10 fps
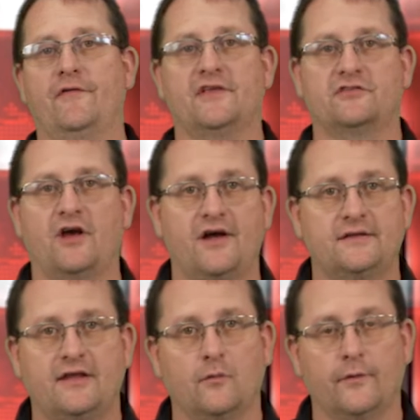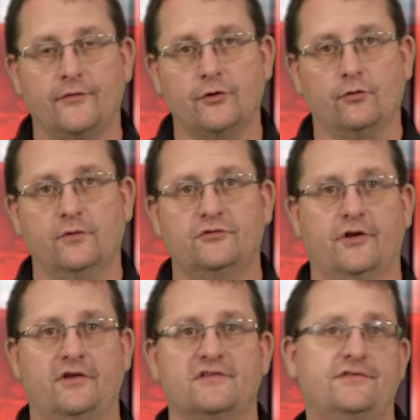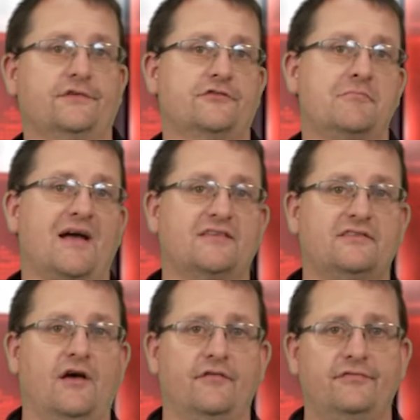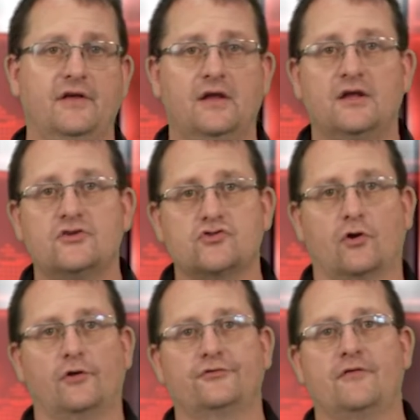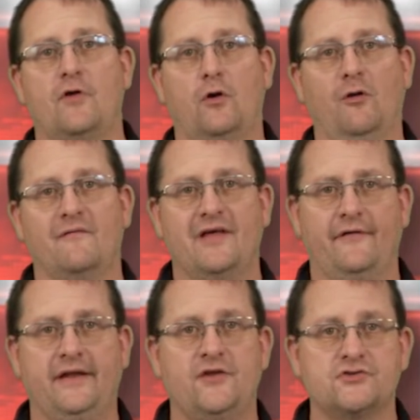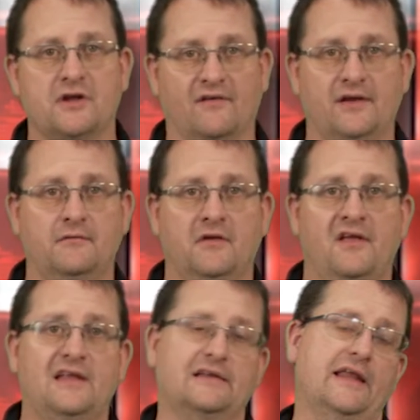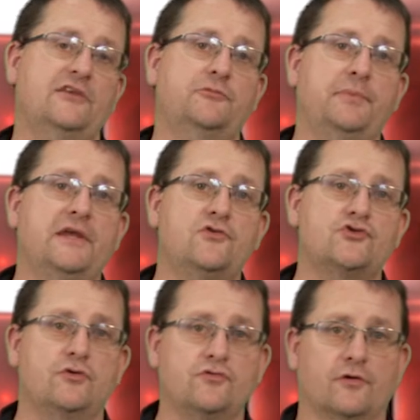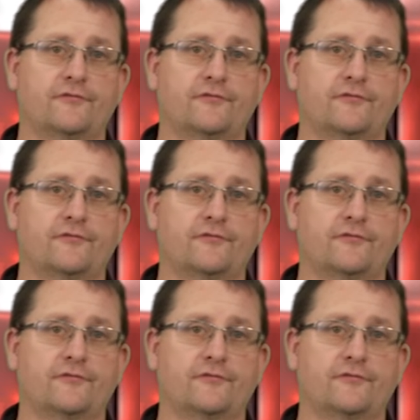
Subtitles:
this content with you is going to consist of myself, Charles Navarro of LN Engineering, Lake Speed Jr.